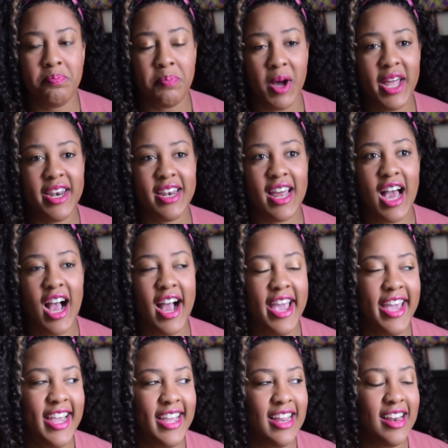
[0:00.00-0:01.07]
But
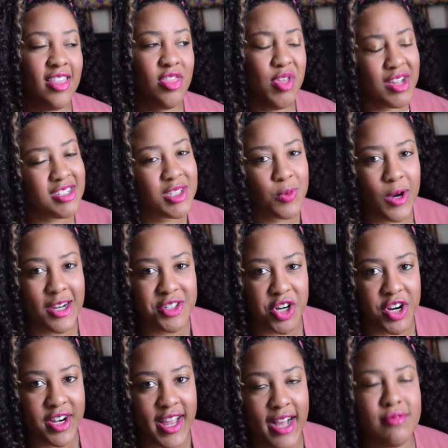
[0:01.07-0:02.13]
this is where I
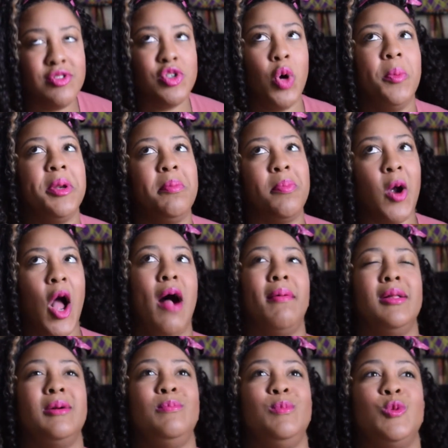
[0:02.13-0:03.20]
started to have so many
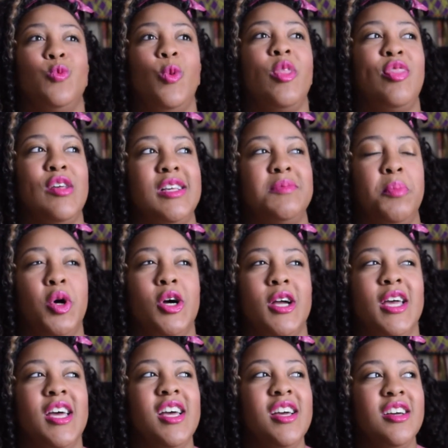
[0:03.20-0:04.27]
problems with this
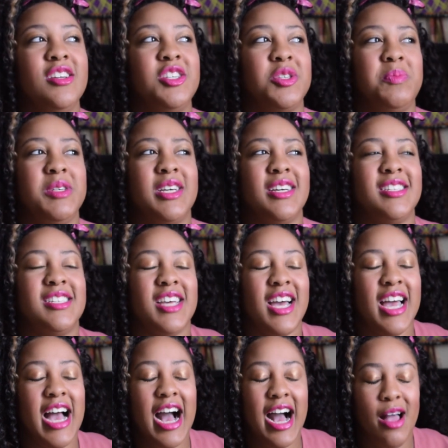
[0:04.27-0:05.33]
book, just because
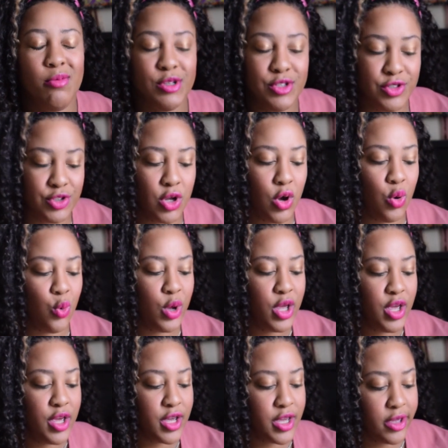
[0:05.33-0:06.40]
I was so
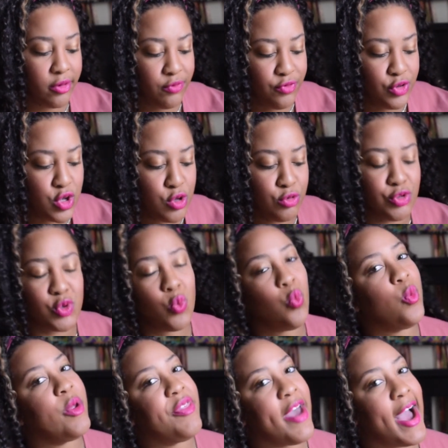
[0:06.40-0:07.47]
confused
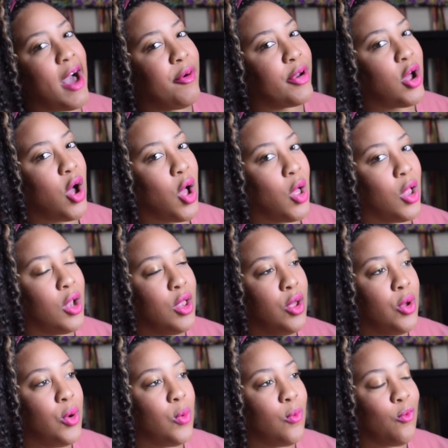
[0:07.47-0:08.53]
with how it all
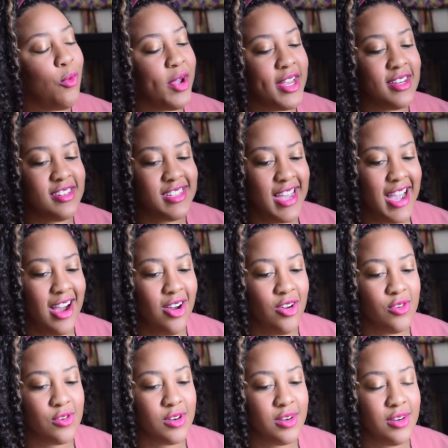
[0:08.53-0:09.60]
went
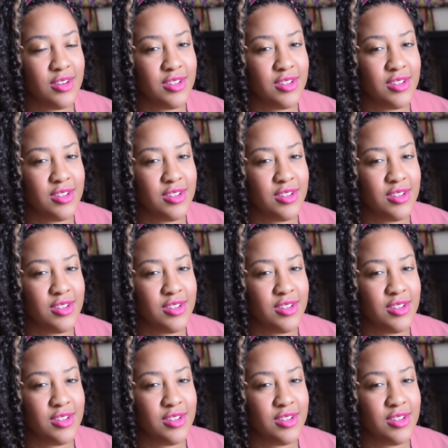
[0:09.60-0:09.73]
down.